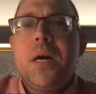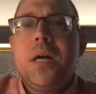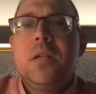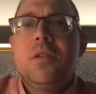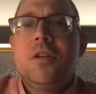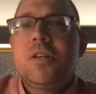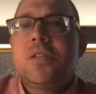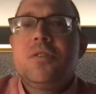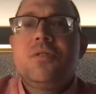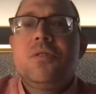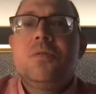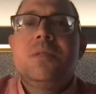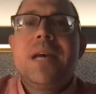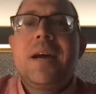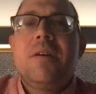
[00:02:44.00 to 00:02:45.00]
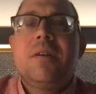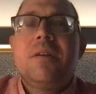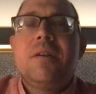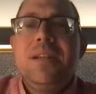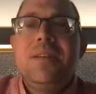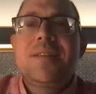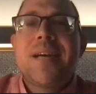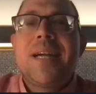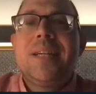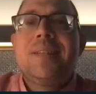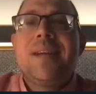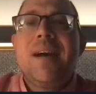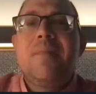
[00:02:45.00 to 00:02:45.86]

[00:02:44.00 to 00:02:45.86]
But look, there's no doubt Edey's got to